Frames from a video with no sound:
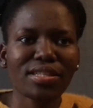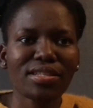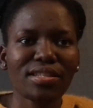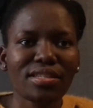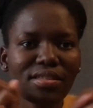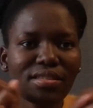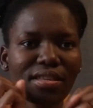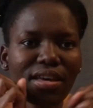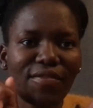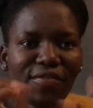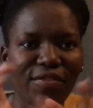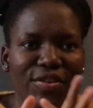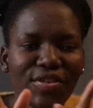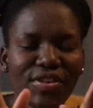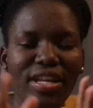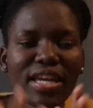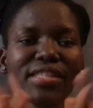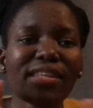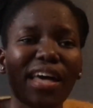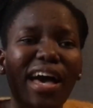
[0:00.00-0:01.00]
It is
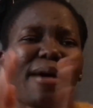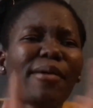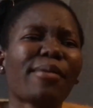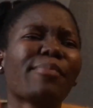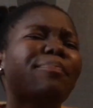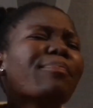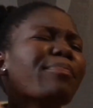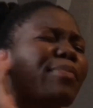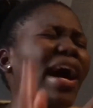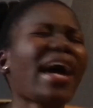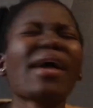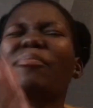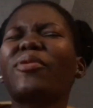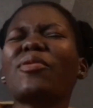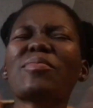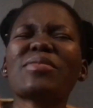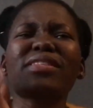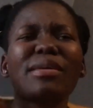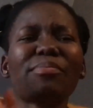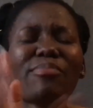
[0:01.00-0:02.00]
very nice. I
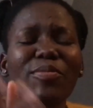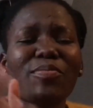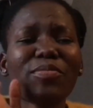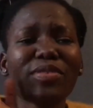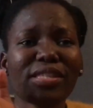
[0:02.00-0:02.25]
promise